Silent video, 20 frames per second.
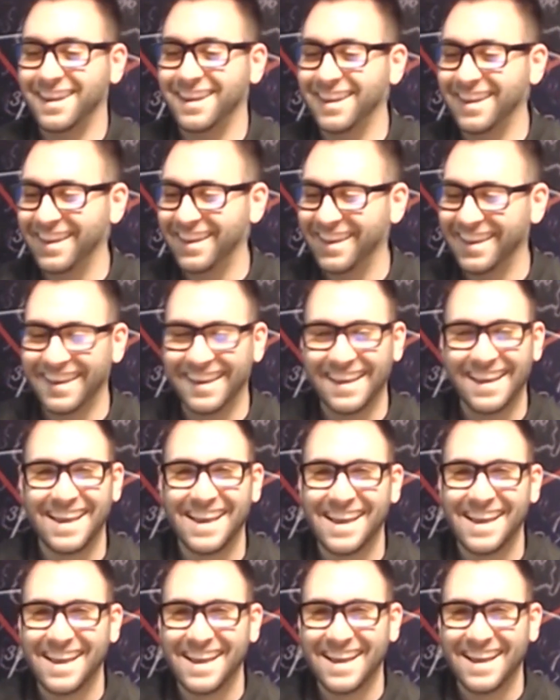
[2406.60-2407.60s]

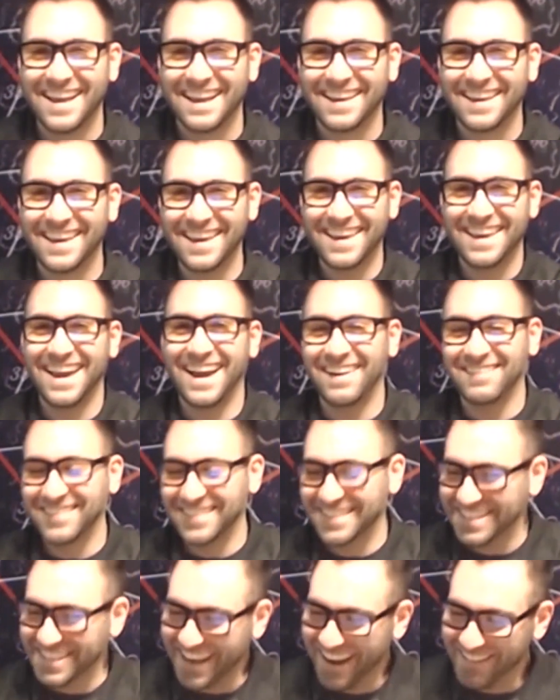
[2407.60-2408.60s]
Yeah, how
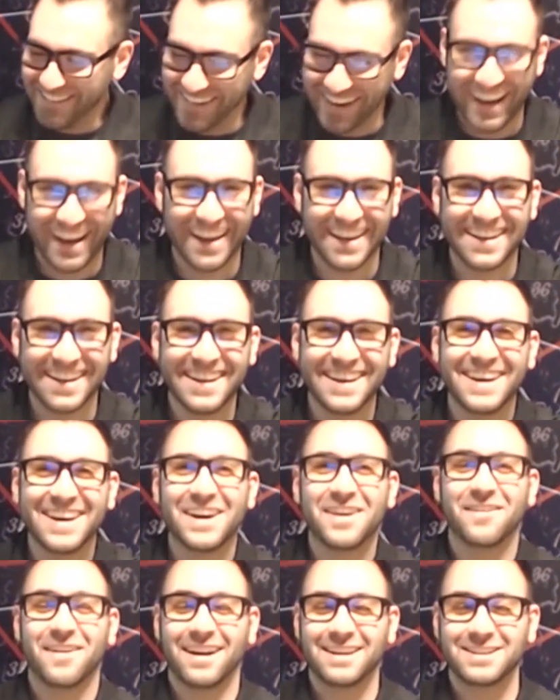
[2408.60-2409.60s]
much time we got?
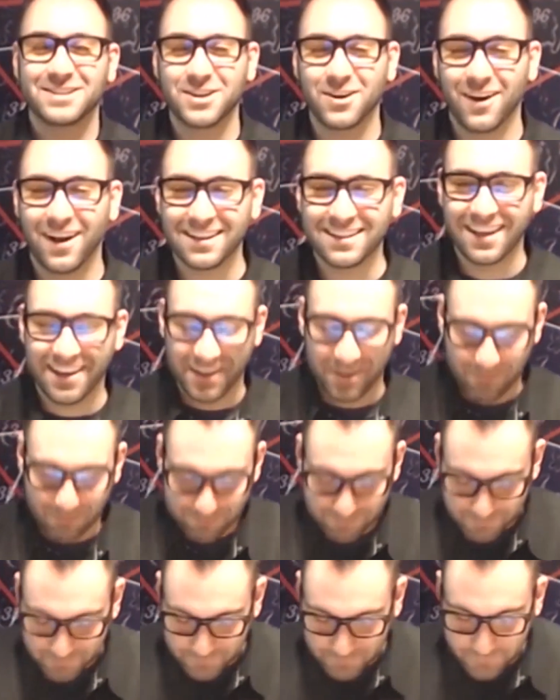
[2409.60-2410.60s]
All right, so I'll tell you.
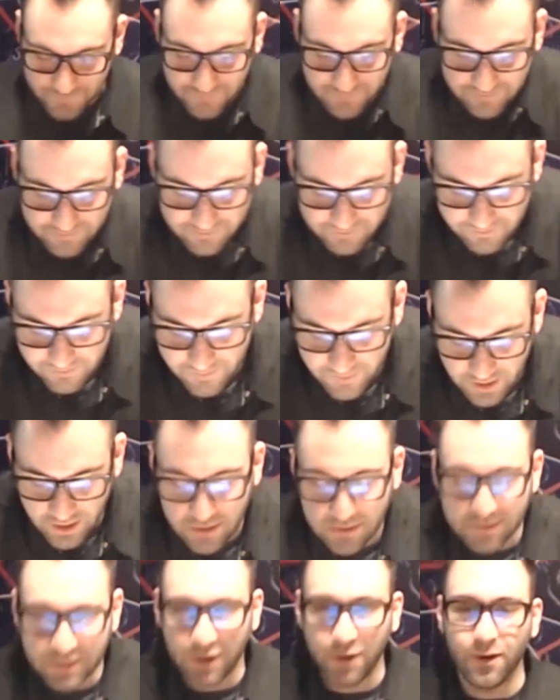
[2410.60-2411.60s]

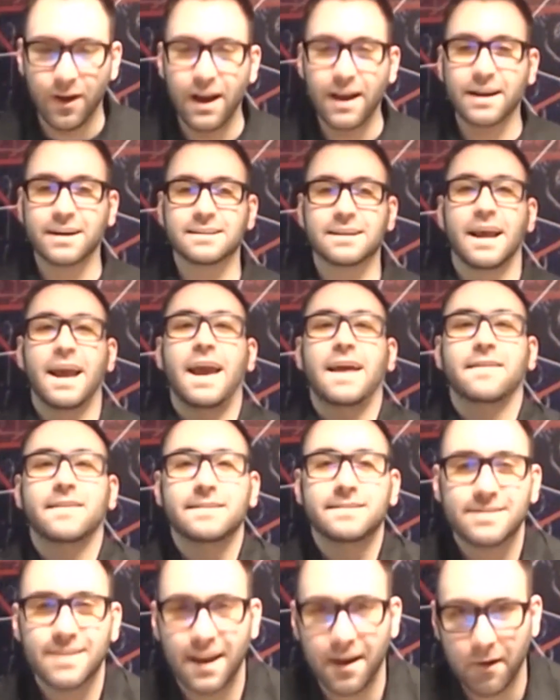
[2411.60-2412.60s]
So, because I had
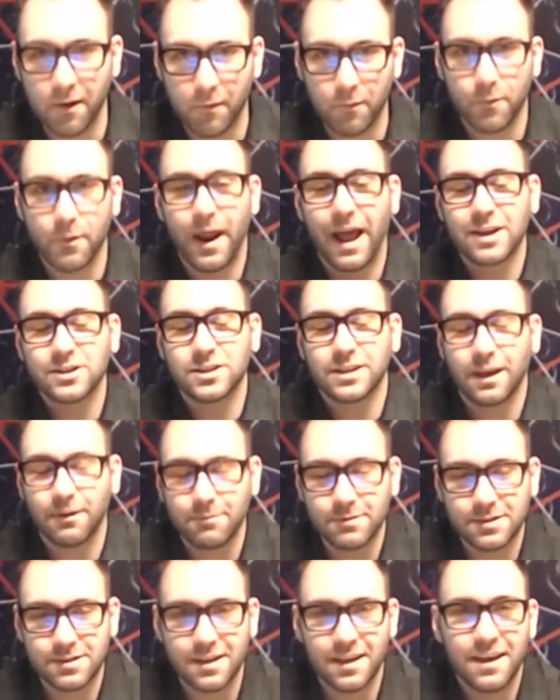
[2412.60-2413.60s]
this, I
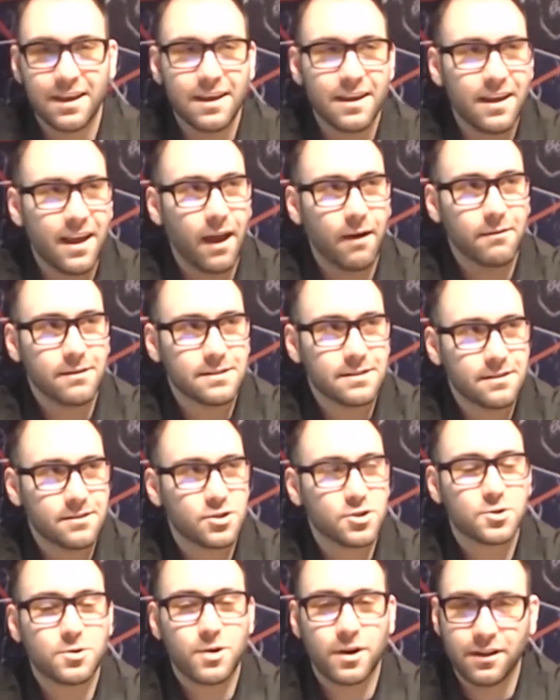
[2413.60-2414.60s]
was
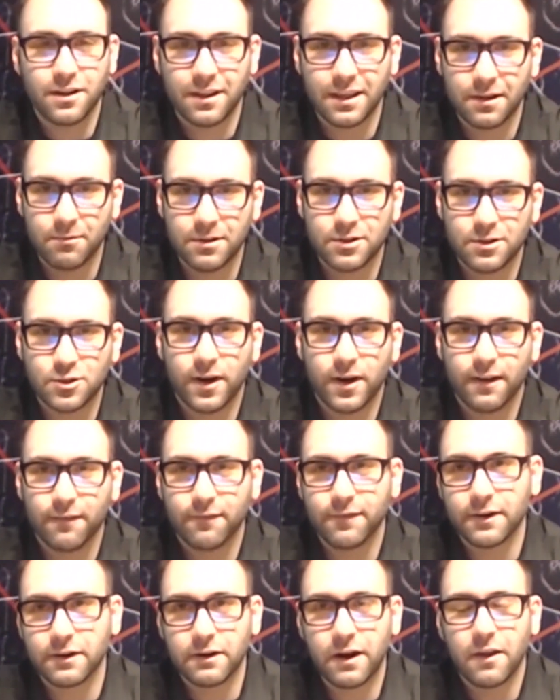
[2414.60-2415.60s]
struggling with trying to
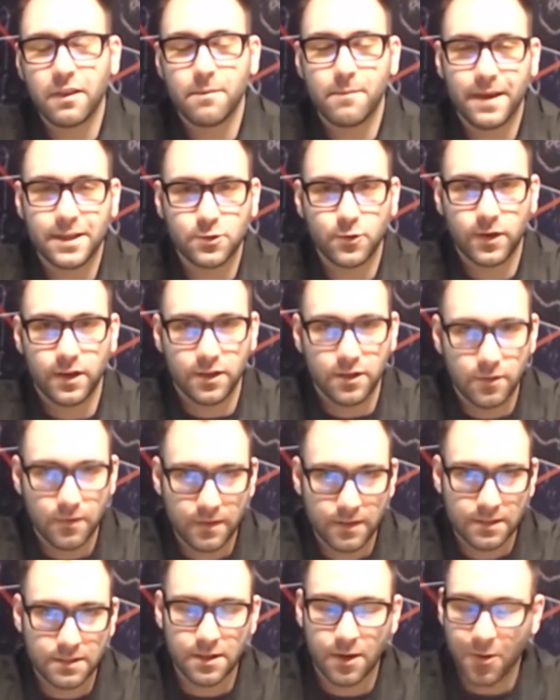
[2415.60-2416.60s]
figure out the best way to do
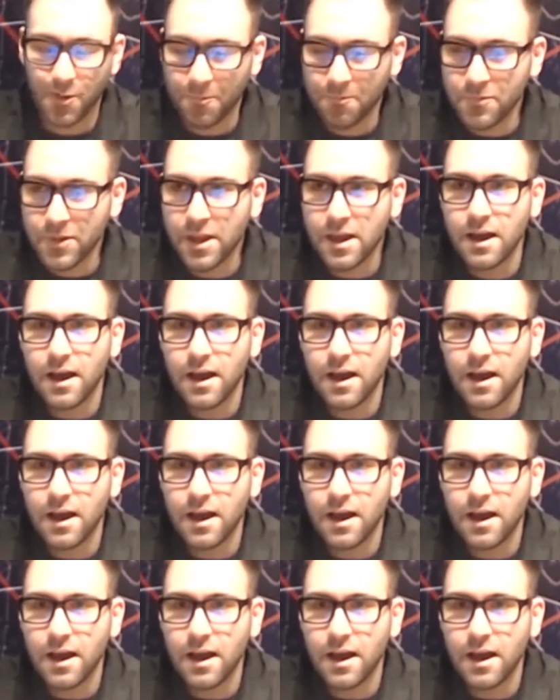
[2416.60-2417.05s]
this. So,